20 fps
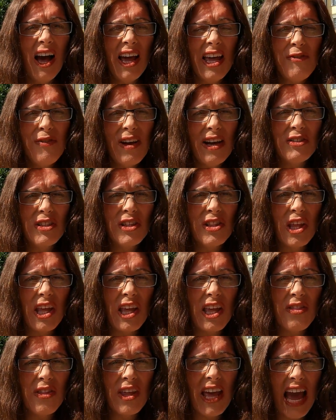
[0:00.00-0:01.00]
He founded
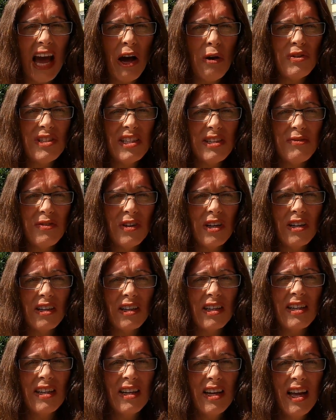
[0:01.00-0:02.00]
the Audi
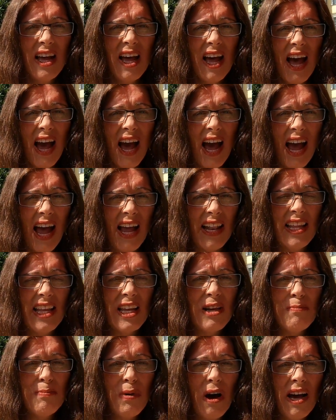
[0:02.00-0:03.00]
Werk, and he
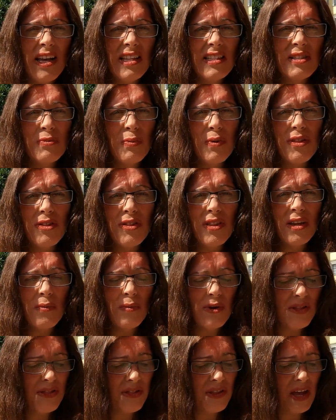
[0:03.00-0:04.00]
combined
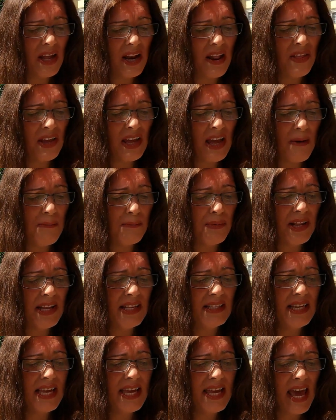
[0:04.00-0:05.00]
with another
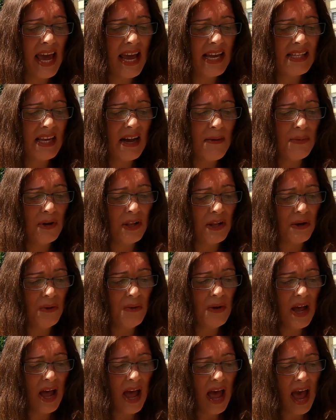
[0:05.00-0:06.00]
company,
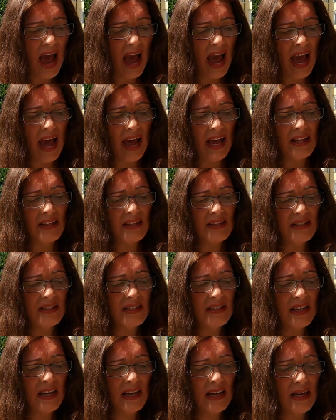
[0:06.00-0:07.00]
DKW,
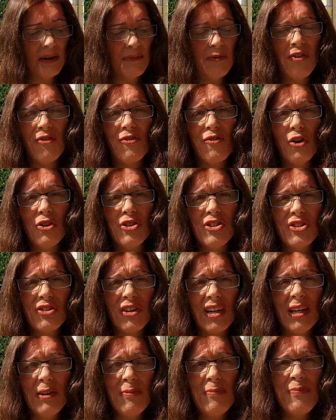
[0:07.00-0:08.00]
and
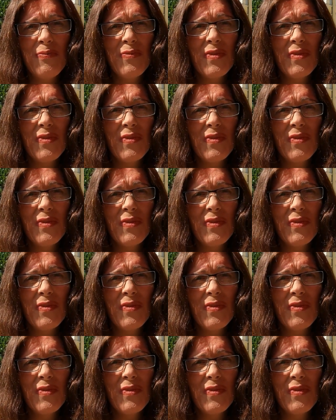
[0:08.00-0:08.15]
Wanderer,